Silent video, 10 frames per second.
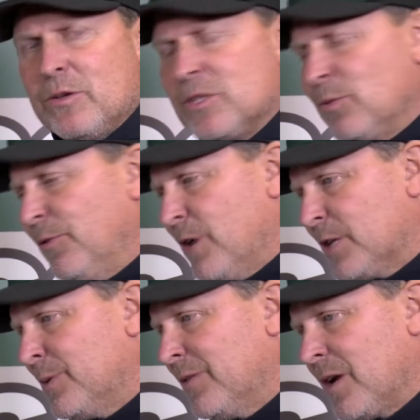Those three
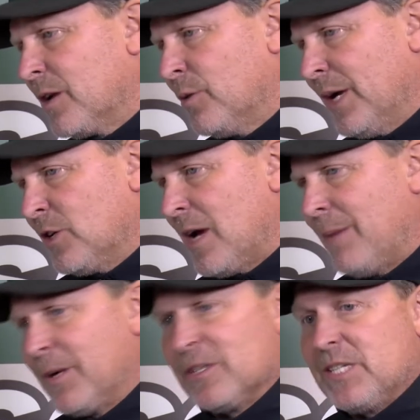freshmen have done a great
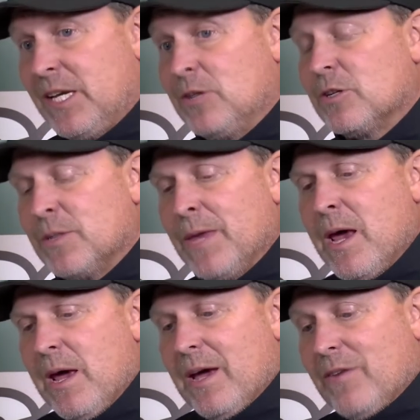job, but our seniors
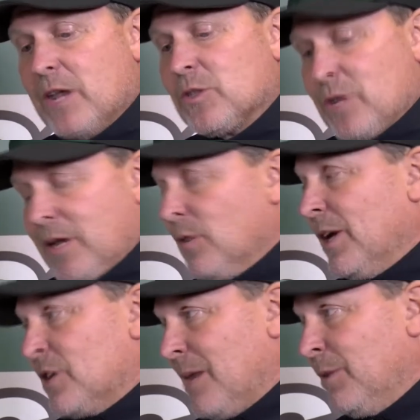have also done a
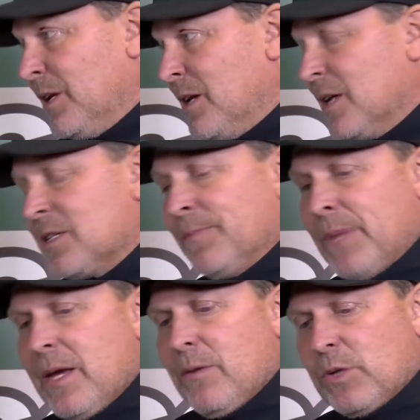great job leading us,
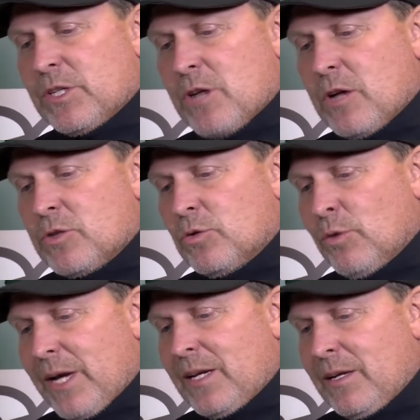and which is also great.